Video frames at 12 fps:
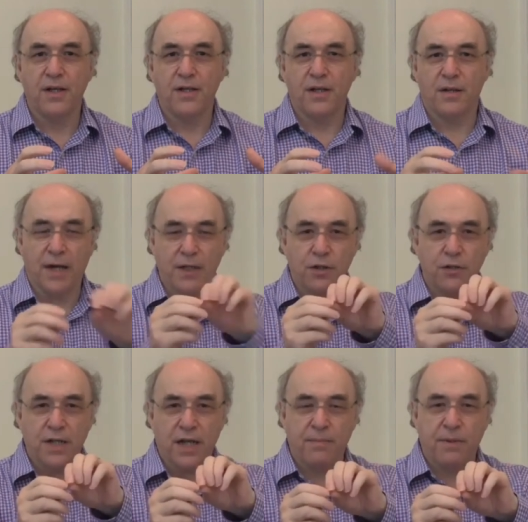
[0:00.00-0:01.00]
Imagine you
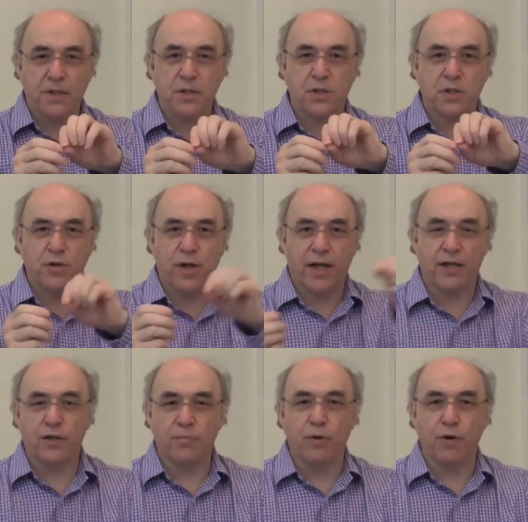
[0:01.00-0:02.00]
take a piece of string and
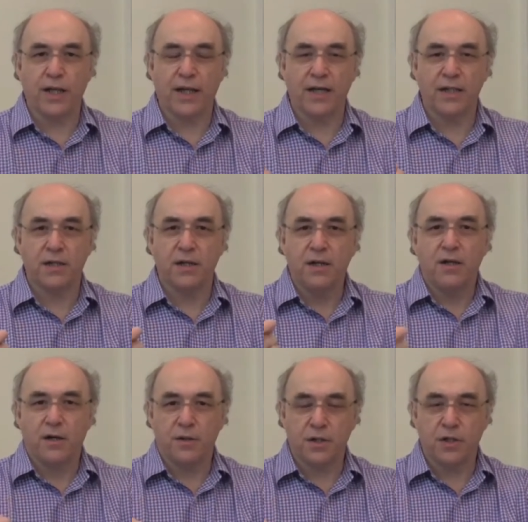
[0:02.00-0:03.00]
you're pulling it
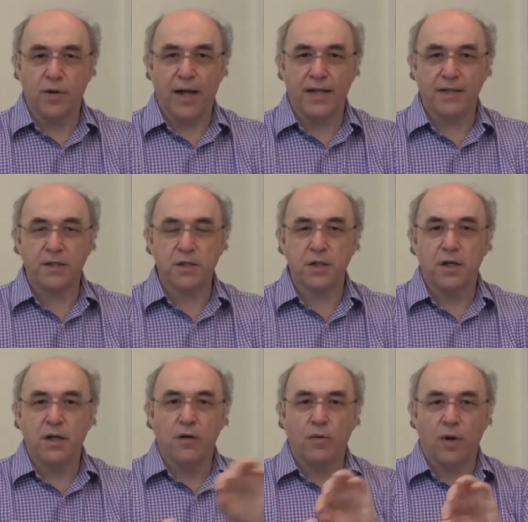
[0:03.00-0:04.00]
on the two ends.
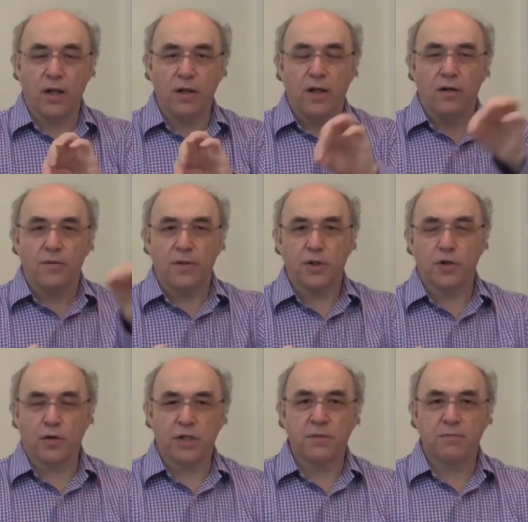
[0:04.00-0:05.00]
Well, the
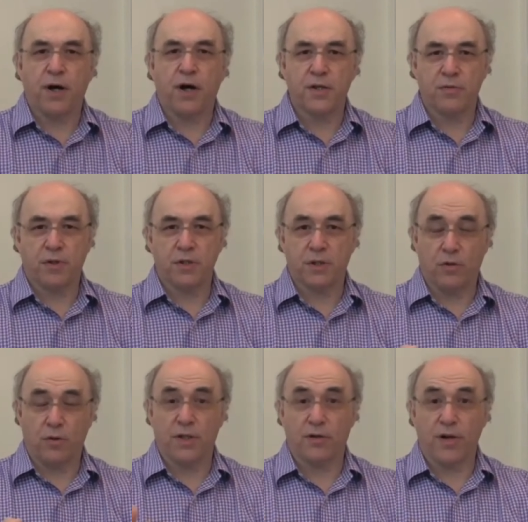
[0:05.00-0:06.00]
shortest path is what's
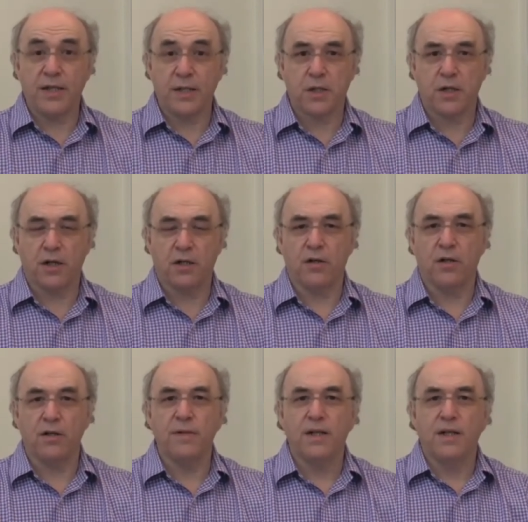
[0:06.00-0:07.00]
called a great
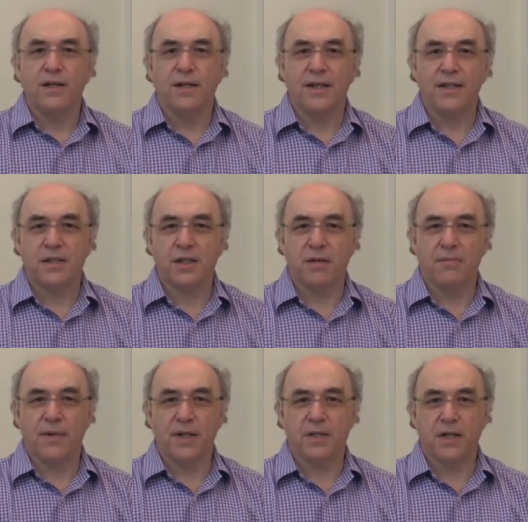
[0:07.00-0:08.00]
circle. It's
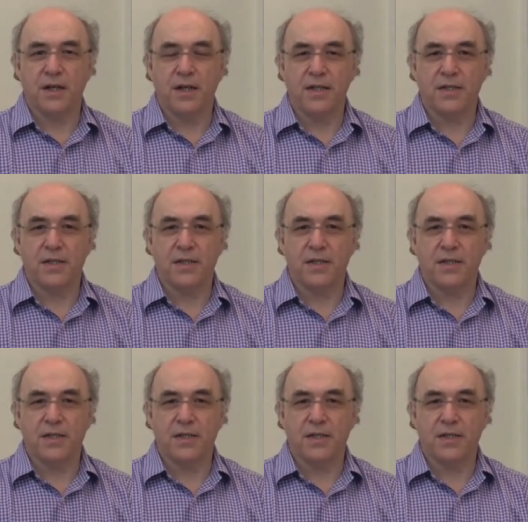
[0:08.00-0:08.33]
a